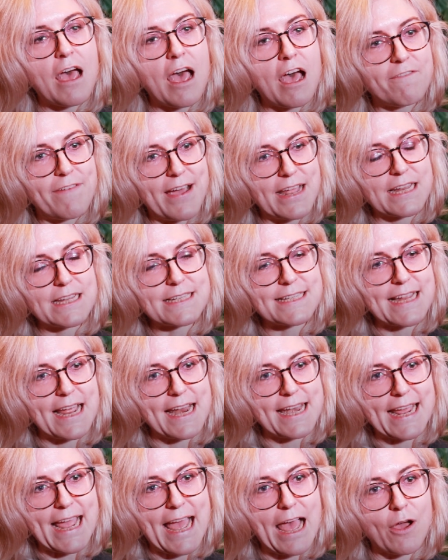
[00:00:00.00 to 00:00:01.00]
of
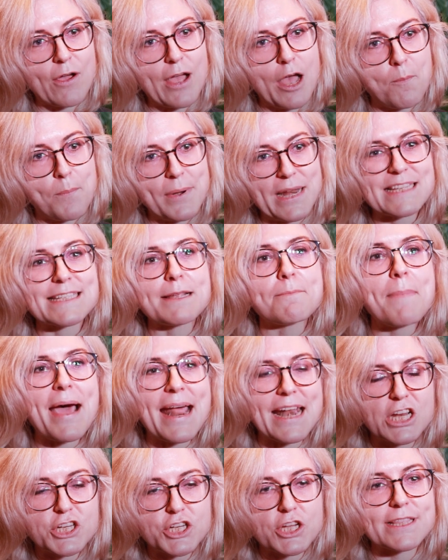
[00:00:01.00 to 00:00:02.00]
understanding how companies are
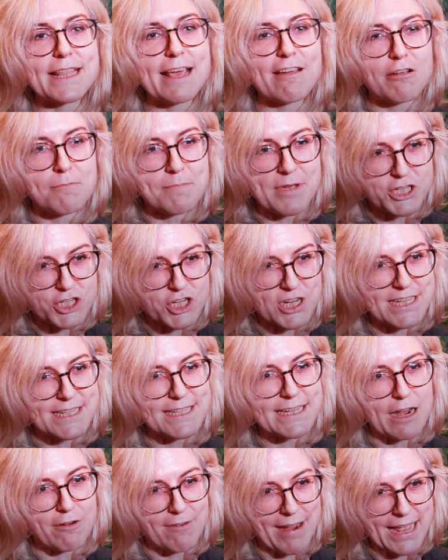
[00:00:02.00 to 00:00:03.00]
managing their emissions
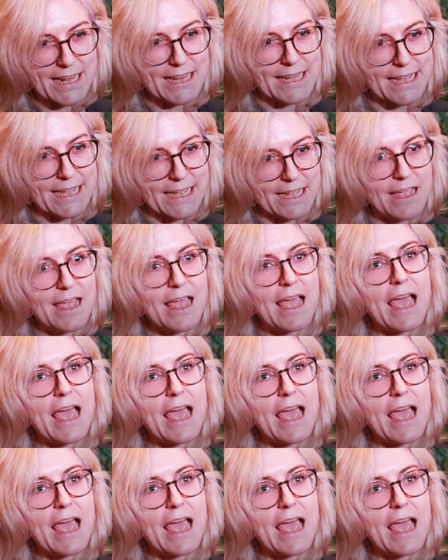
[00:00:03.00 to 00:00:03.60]
directly,